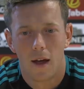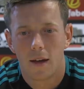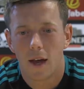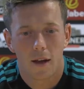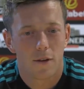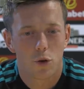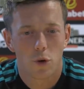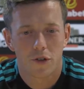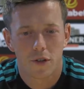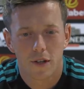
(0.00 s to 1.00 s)
Yeah, of
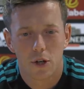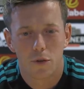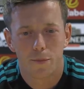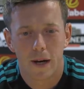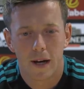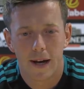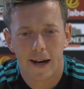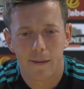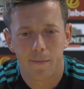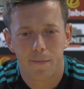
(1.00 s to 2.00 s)
course, you know, but
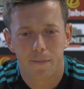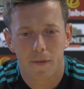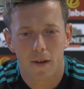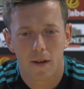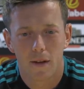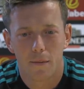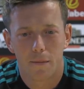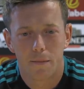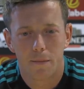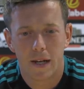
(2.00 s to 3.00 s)

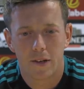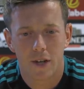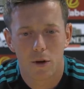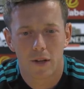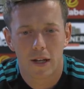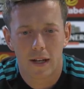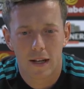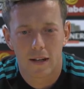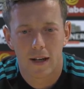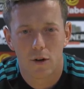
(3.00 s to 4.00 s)
being at Celtic
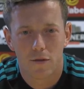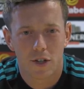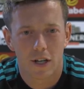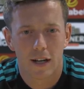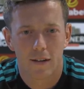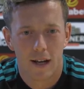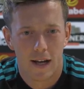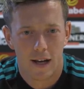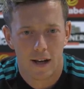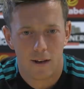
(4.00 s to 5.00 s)
and obviously
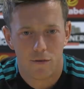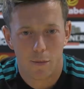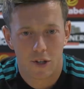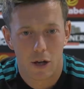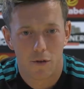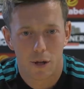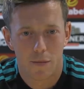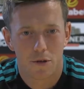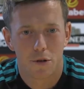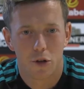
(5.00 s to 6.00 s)
for myself
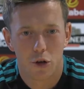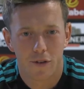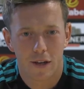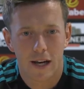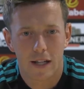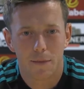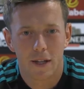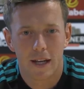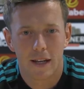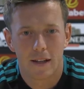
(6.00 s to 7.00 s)
coming through the youth
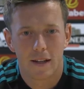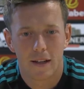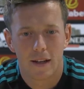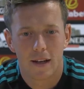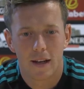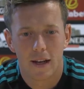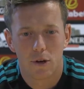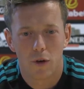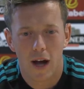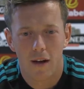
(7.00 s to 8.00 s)
academy, then, you
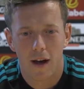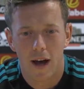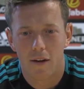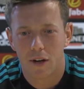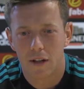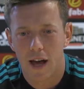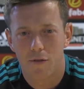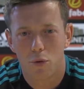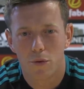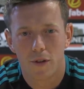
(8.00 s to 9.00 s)
know, at every
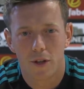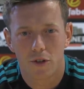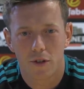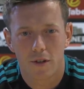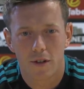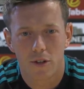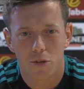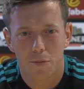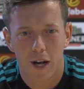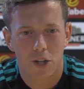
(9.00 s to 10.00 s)
level
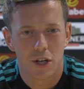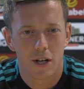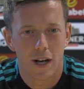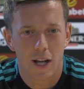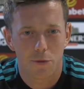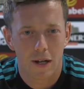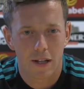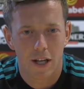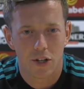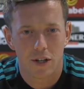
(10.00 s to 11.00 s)
there's pressure and
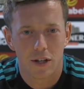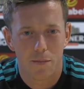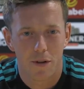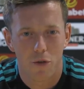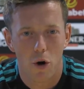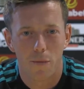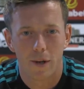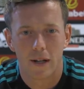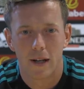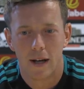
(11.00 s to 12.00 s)
expectation to perform
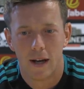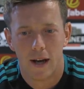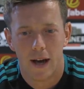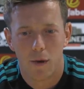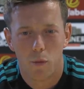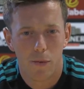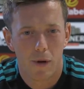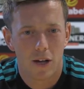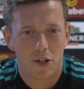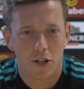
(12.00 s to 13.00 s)
and win
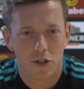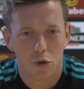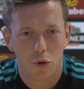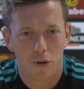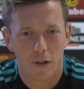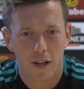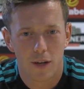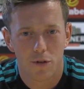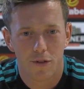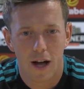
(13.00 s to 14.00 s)
matches. So,
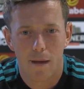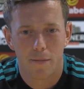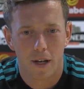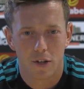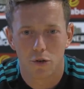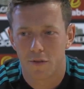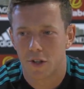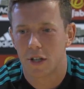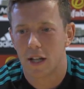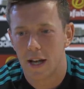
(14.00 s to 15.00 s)
you know, for him this is
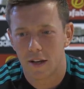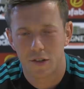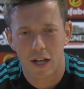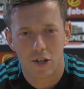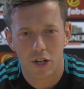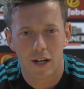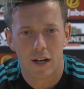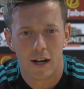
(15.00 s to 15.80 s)
obviously the next stage of